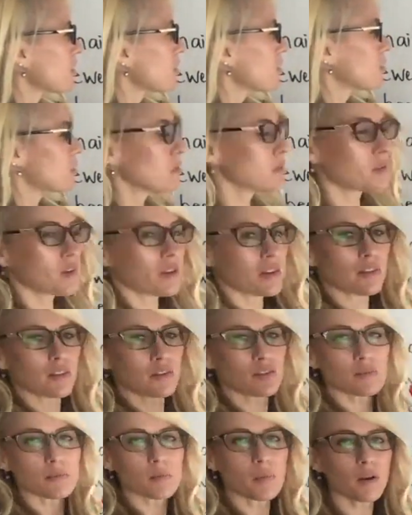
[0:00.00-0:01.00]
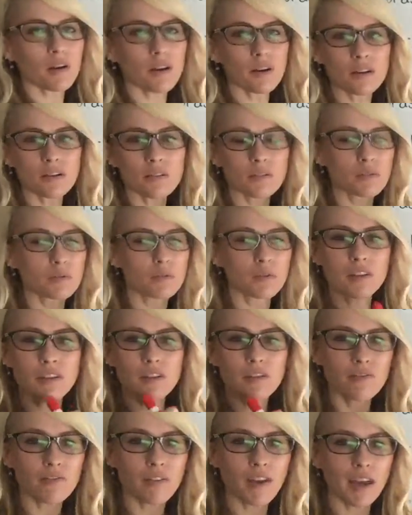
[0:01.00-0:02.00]
were really smart or really
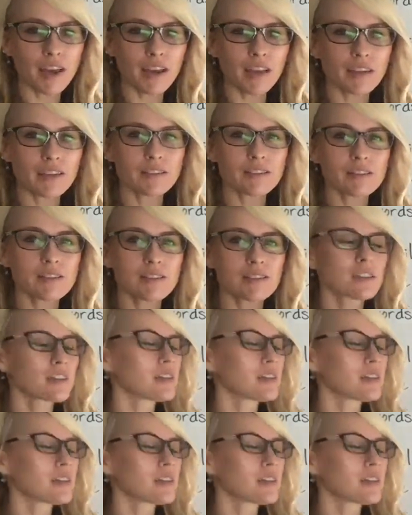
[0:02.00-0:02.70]
fast,